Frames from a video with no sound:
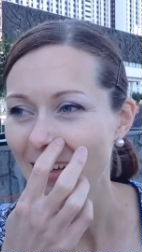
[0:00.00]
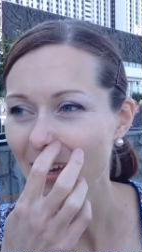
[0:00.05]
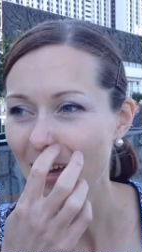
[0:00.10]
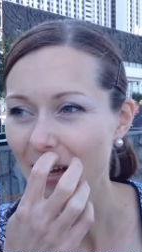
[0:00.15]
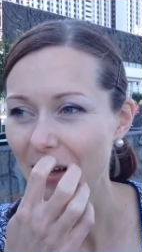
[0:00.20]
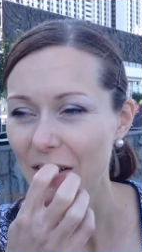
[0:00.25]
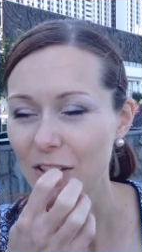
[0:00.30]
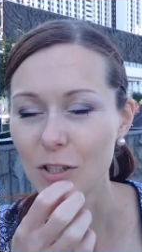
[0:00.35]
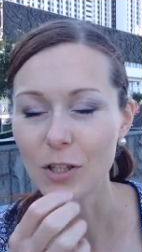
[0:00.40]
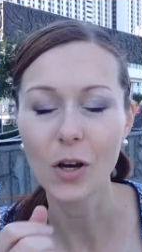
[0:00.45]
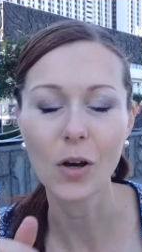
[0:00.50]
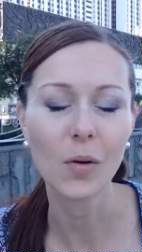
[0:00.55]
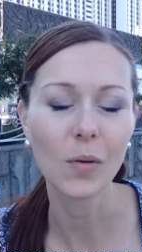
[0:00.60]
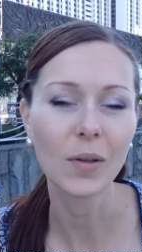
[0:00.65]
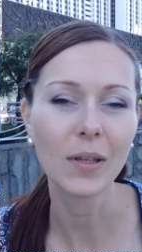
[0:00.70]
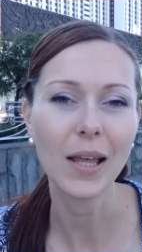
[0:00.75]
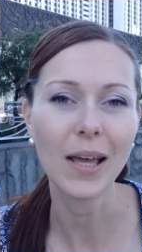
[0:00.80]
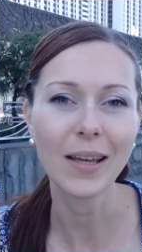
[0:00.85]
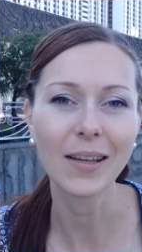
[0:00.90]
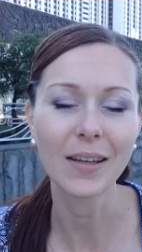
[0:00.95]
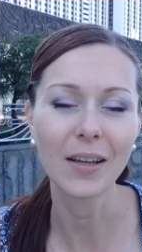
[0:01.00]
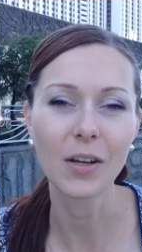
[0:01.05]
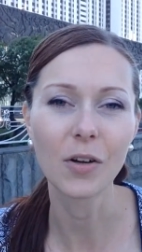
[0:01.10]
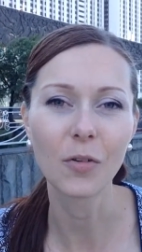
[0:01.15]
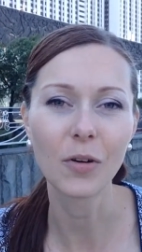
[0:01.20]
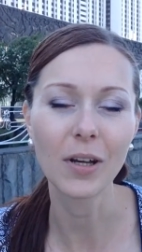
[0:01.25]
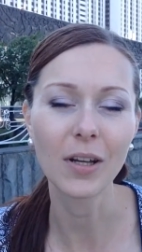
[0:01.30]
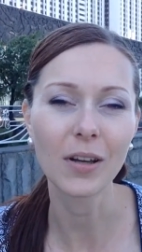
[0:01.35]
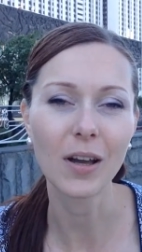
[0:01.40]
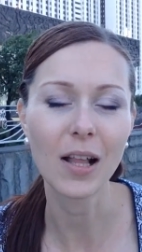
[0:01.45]
Yeah, so like a
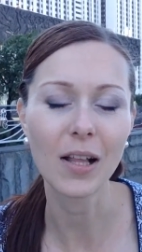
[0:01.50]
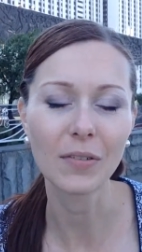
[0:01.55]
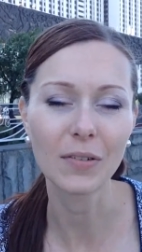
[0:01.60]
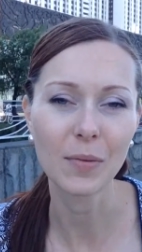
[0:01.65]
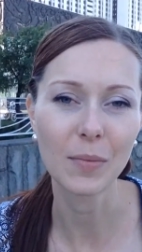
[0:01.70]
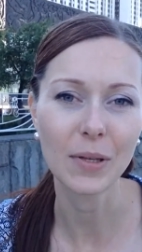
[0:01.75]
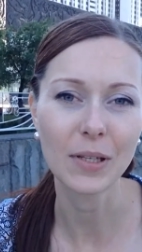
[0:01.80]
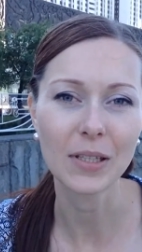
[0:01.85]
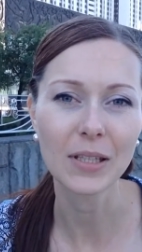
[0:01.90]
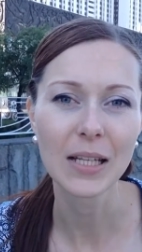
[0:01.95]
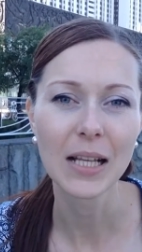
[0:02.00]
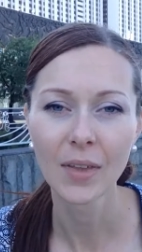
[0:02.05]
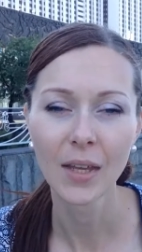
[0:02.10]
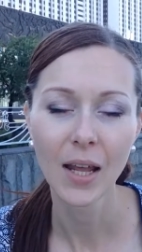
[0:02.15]
Greek alphabet.